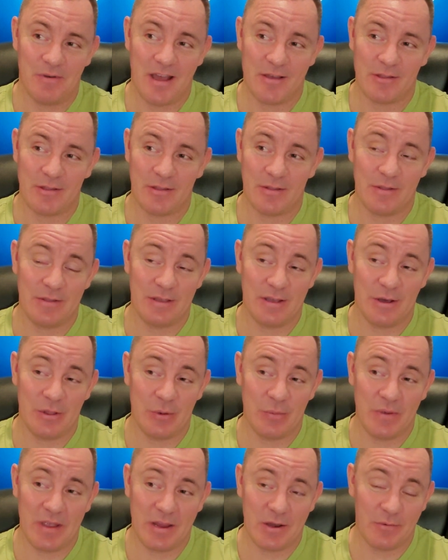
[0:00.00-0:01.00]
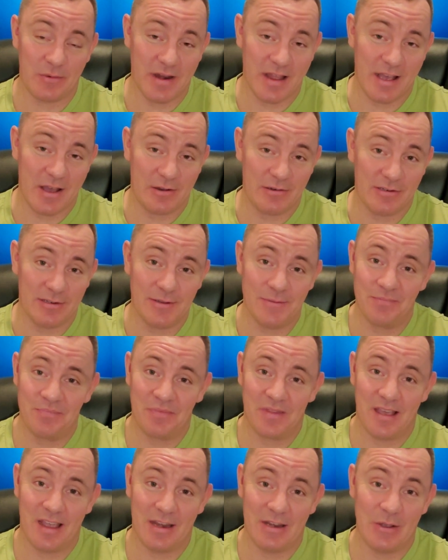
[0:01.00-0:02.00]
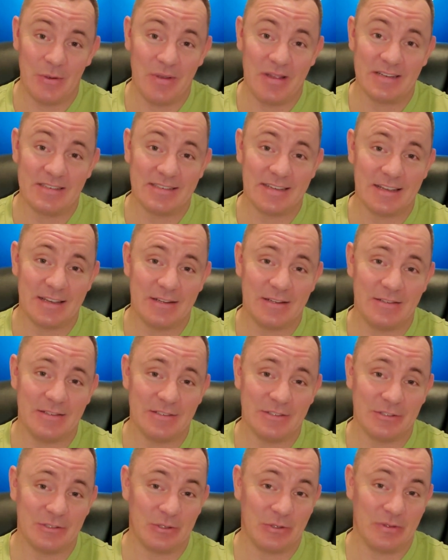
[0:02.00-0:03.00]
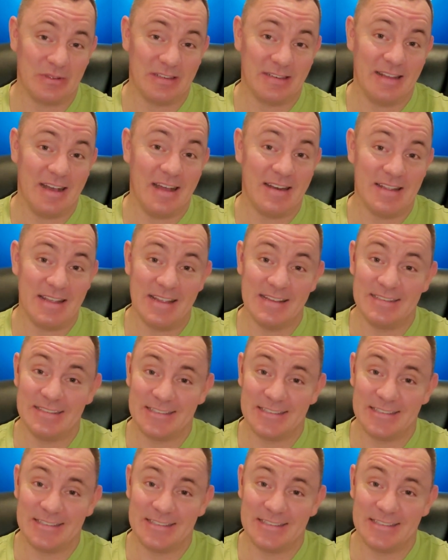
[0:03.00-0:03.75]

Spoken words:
rather than the other way around. I know Intel is certainly not